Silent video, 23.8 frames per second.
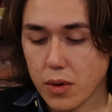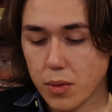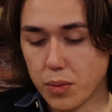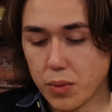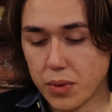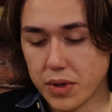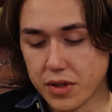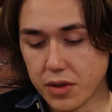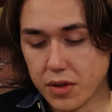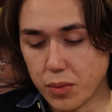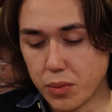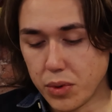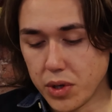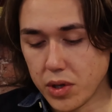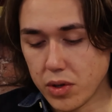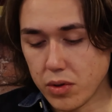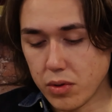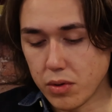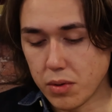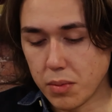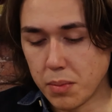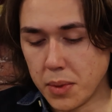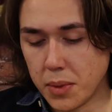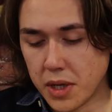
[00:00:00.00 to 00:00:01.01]
with
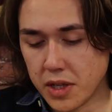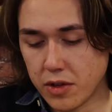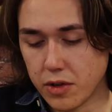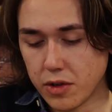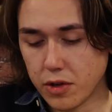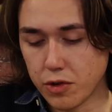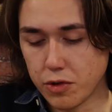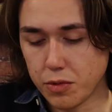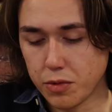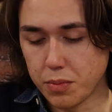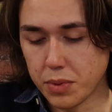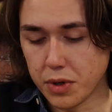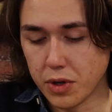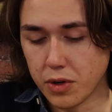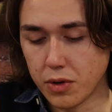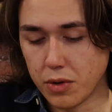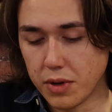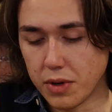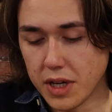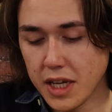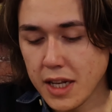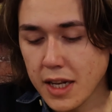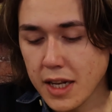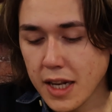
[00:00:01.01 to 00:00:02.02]
real mother of
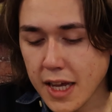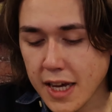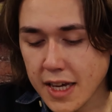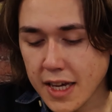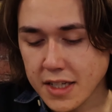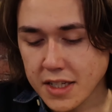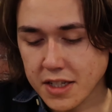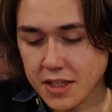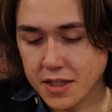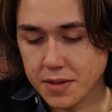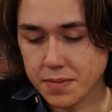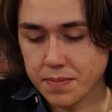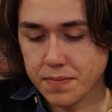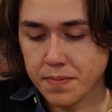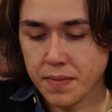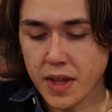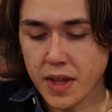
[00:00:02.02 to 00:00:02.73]
pearl inlays.